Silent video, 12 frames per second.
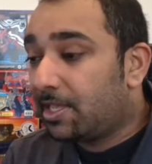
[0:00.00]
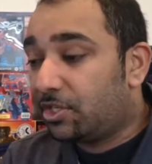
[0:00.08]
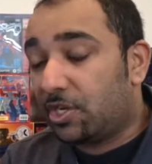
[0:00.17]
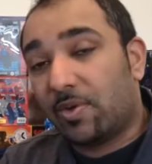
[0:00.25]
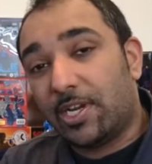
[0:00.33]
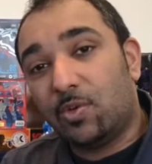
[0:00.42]

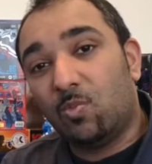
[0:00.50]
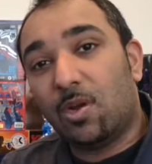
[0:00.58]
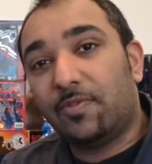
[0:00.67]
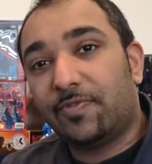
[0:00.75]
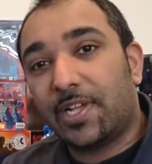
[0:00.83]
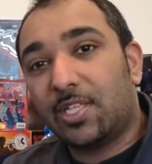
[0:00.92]
Generation
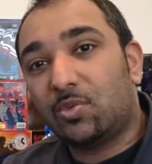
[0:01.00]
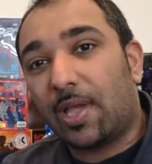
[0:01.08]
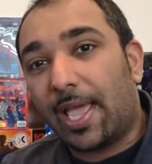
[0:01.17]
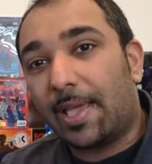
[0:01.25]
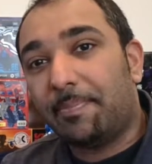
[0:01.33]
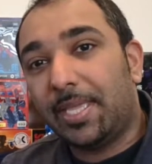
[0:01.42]
1 fans were
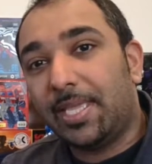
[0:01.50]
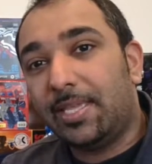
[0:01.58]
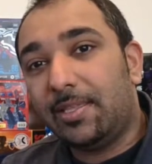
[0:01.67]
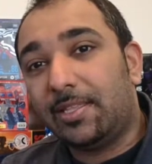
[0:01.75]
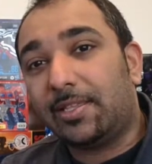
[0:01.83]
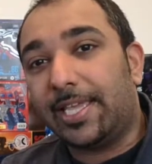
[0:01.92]

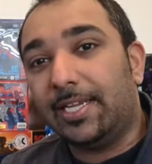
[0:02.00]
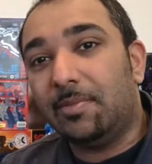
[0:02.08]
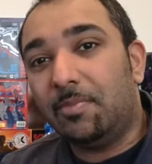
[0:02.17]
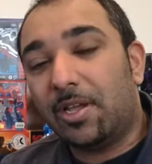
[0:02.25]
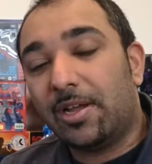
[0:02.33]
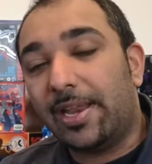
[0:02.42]
happy,
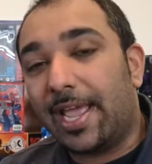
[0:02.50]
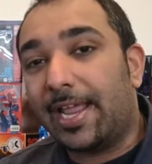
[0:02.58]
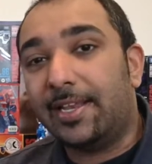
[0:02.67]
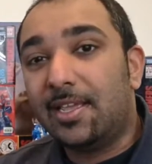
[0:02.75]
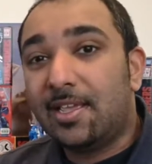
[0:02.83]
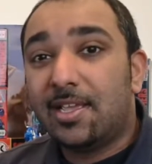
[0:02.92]
Kingdom Line
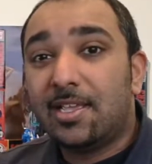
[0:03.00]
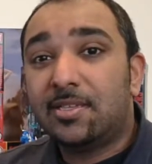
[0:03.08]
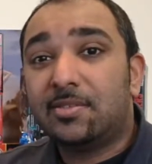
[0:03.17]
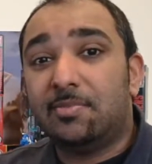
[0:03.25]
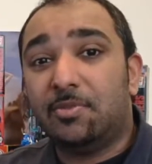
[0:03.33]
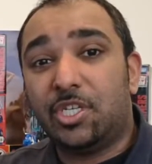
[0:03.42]
had
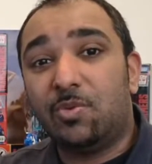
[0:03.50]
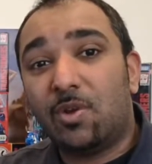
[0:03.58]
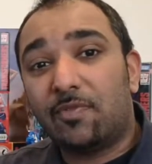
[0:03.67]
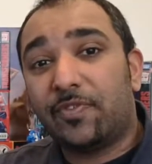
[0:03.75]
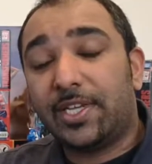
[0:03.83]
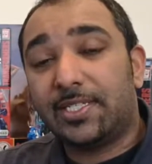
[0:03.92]
some
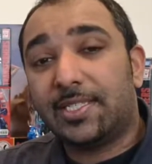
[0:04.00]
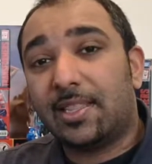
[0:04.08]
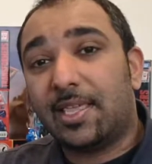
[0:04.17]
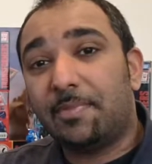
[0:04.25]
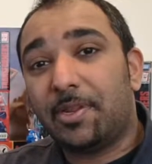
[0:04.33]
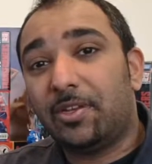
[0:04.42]
G1 figures that
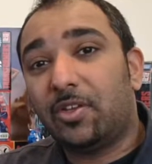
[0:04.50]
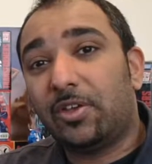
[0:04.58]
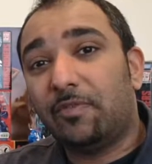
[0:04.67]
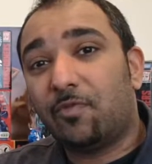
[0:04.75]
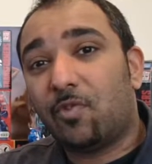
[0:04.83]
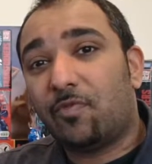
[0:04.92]
they'd been
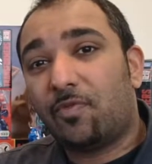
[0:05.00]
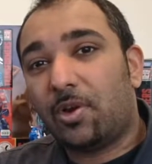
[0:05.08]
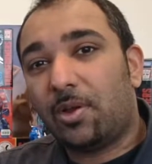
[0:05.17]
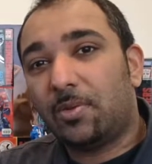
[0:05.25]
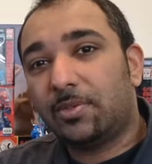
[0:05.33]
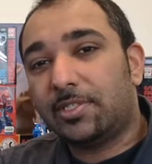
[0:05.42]
looking for a
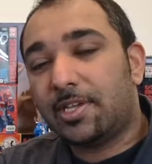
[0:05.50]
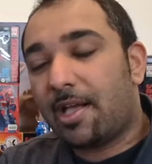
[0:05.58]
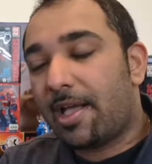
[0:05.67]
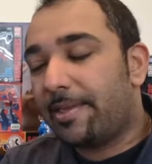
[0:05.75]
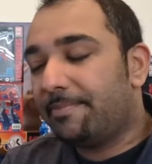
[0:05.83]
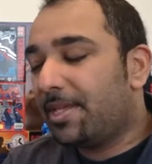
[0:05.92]
long
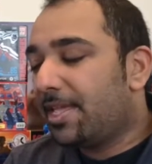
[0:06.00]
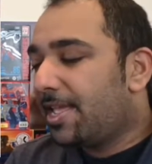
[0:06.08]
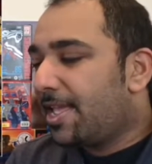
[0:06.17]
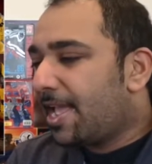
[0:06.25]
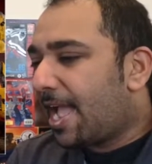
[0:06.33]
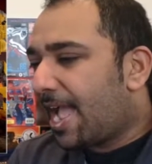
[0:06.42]
time,
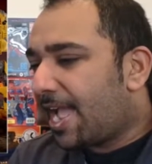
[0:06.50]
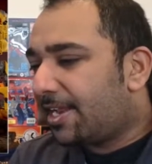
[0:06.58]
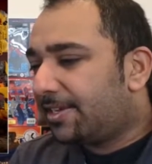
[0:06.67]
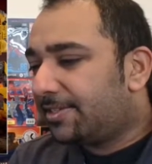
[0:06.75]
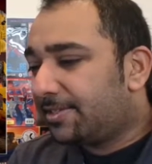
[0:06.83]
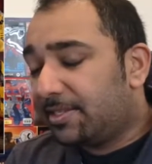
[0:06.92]

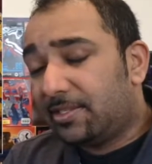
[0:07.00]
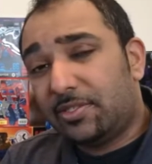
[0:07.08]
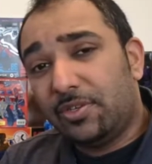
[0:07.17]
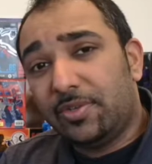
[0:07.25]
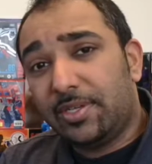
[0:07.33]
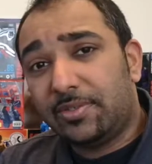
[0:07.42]
and the
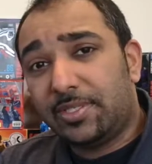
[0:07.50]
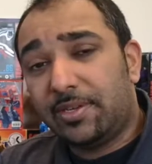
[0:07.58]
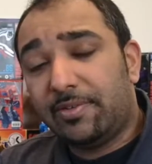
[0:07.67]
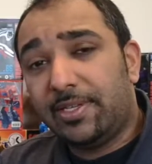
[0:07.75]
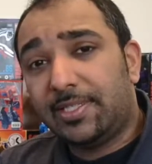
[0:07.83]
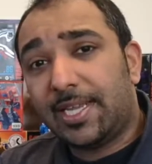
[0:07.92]
Studio
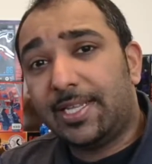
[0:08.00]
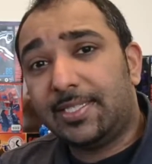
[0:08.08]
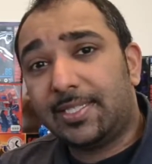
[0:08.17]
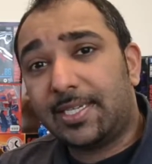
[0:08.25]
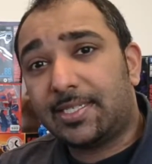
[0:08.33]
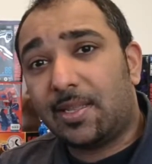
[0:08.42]
Series
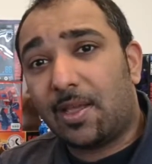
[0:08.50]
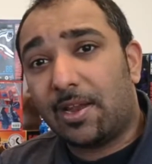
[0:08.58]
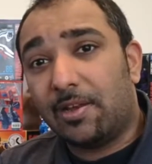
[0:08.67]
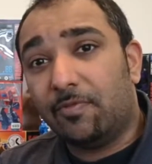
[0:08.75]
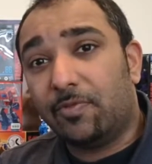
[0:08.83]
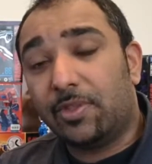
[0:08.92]
86
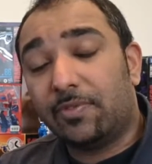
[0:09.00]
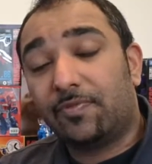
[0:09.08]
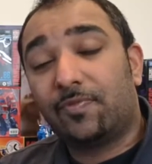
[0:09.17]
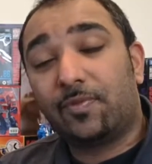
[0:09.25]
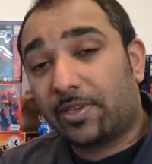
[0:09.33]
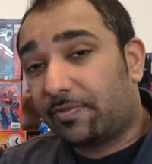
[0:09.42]
line for the
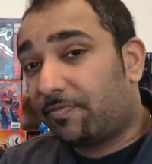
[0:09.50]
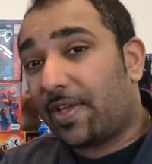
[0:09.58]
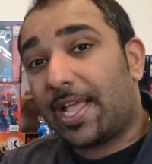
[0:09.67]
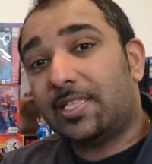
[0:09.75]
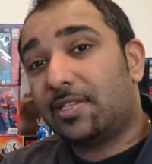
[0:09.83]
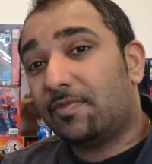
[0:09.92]

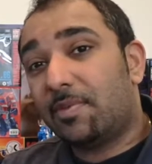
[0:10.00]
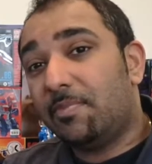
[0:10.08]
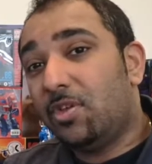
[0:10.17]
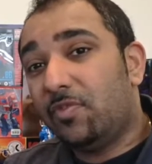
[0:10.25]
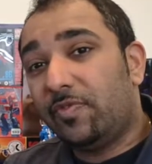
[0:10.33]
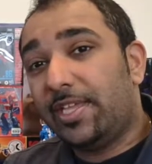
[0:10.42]
fans of the
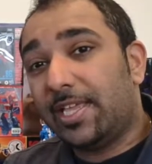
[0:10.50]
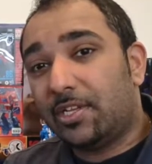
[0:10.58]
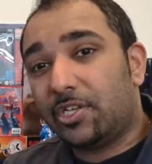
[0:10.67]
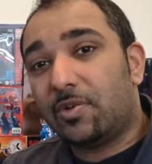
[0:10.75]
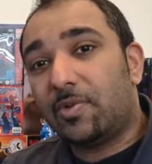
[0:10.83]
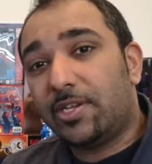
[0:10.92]
movie
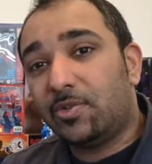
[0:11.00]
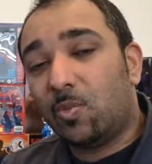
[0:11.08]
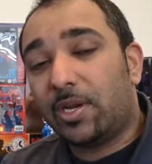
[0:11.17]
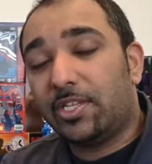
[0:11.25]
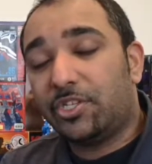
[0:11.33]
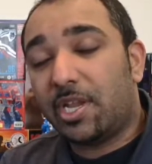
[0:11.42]
and Generation
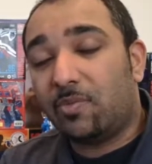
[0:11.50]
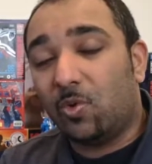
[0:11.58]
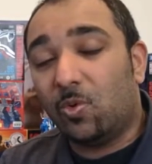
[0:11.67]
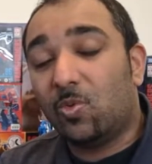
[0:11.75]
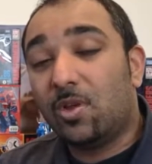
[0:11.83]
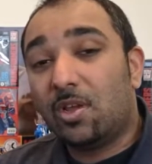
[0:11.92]
1 in
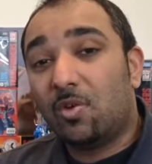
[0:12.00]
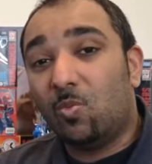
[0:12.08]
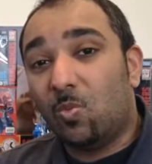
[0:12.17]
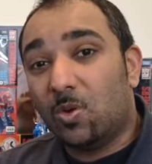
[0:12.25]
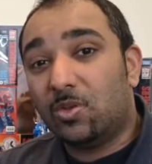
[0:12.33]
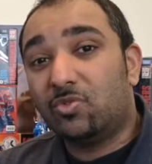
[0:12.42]
general
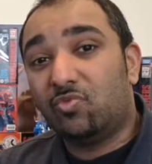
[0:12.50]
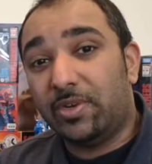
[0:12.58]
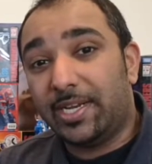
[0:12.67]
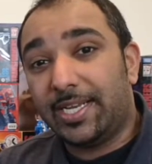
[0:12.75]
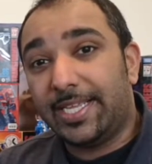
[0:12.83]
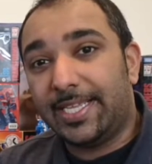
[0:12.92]
was
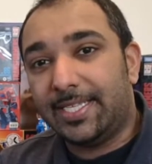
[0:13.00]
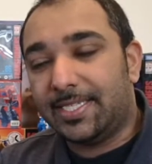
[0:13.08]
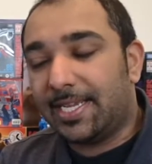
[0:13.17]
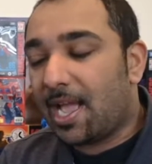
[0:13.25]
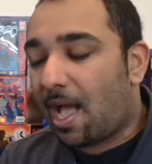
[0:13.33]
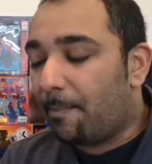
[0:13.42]
really
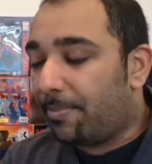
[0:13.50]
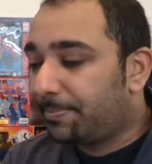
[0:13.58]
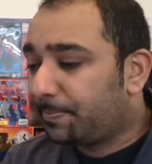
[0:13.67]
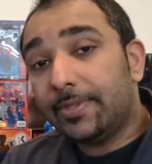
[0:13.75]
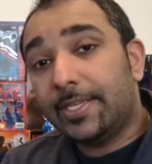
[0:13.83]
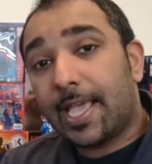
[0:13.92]
heating up.
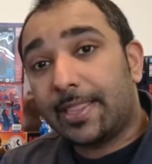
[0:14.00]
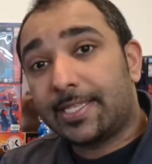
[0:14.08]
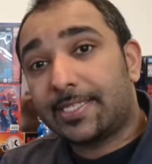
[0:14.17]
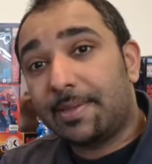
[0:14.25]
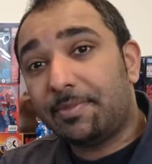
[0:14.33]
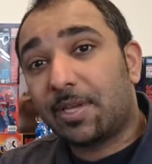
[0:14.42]
At the
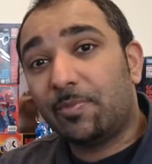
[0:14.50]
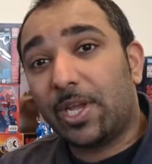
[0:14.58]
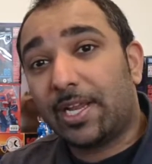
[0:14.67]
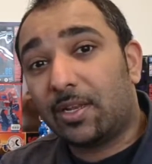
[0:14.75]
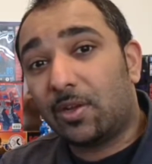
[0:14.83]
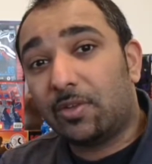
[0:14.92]
same time, we
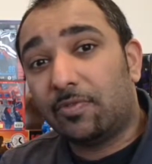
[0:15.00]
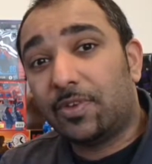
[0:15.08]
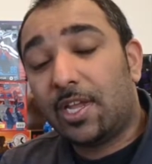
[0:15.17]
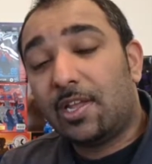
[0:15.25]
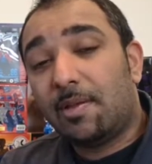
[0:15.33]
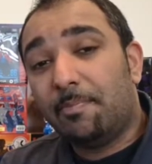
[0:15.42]
had a lot of
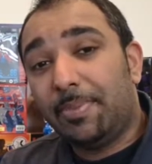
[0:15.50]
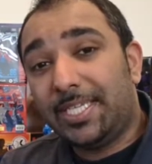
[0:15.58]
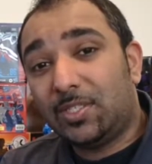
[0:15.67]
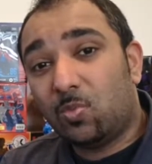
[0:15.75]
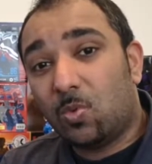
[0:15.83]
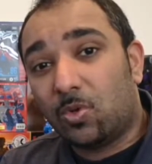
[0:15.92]

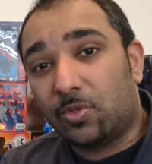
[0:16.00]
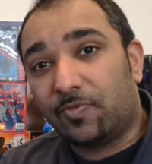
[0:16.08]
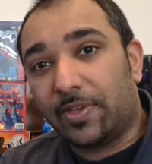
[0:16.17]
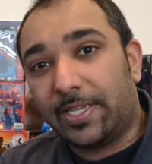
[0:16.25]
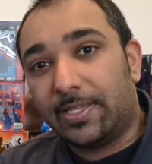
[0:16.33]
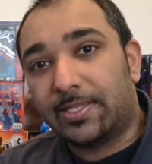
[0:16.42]
Beast Wars
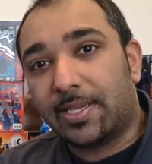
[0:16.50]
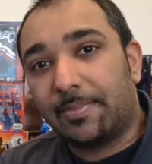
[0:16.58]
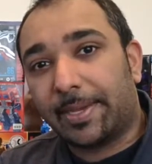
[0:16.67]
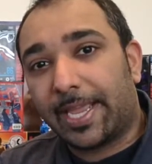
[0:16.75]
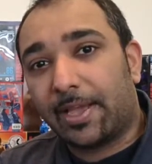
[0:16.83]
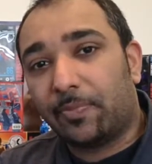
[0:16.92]
figures
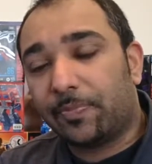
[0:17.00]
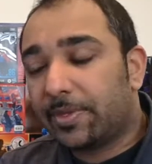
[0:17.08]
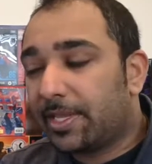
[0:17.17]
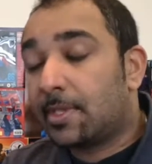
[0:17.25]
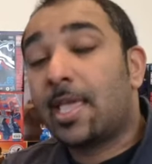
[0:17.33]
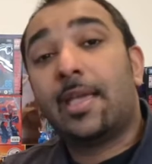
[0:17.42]
coming out,
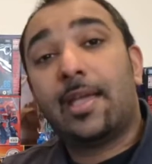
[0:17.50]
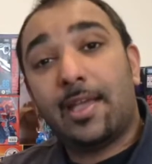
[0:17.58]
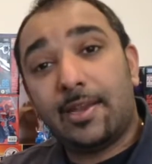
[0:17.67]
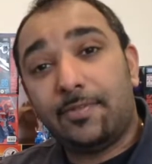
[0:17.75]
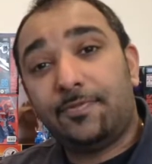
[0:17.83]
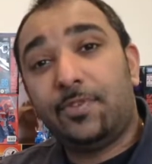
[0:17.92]

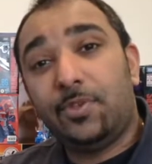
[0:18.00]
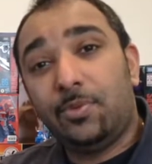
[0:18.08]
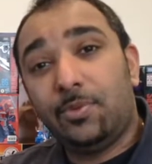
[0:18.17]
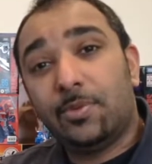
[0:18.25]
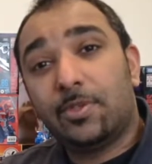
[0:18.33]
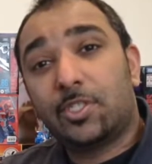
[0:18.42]
and a
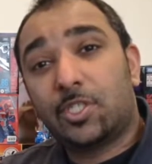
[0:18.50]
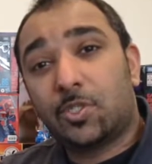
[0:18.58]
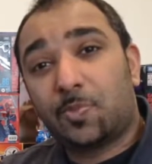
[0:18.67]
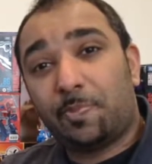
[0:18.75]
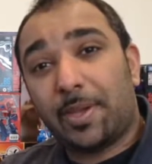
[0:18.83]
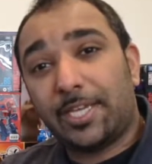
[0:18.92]
few
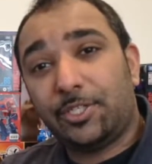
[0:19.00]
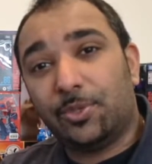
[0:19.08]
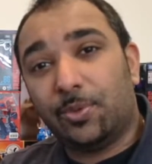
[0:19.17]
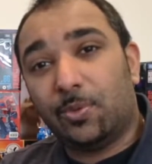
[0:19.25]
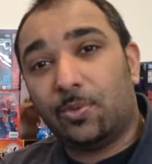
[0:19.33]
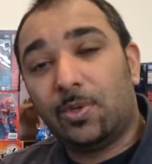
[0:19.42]

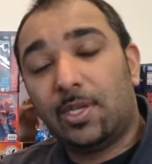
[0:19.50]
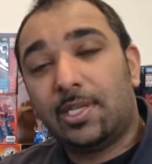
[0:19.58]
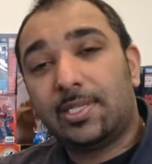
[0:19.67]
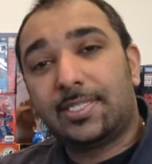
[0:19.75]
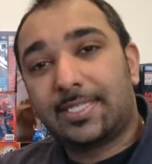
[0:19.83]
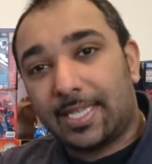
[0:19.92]
special
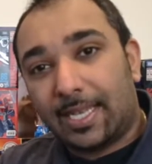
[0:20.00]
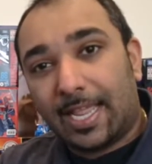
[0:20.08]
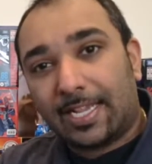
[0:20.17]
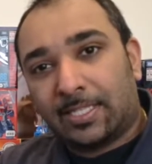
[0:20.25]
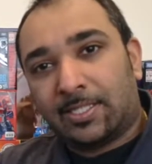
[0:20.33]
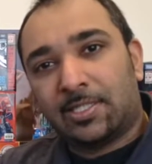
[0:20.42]

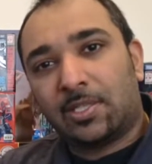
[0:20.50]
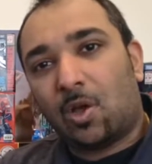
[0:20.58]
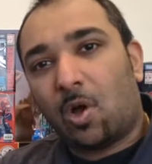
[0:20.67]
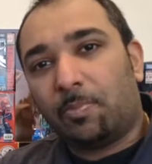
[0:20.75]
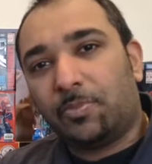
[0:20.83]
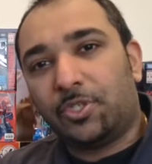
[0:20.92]
selects
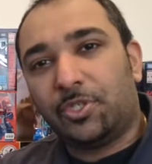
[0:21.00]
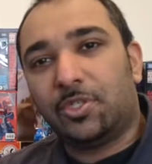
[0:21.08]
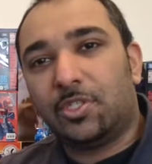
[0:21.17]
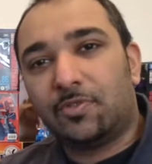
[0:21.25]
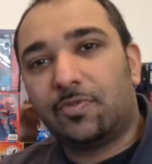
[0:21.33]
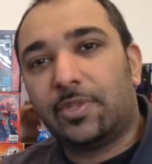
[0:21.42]

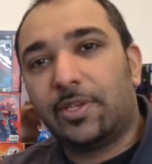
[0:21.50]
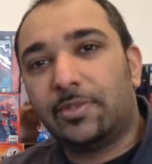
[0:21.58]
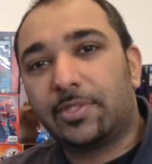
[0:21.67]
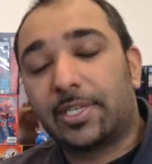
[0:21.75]
options for those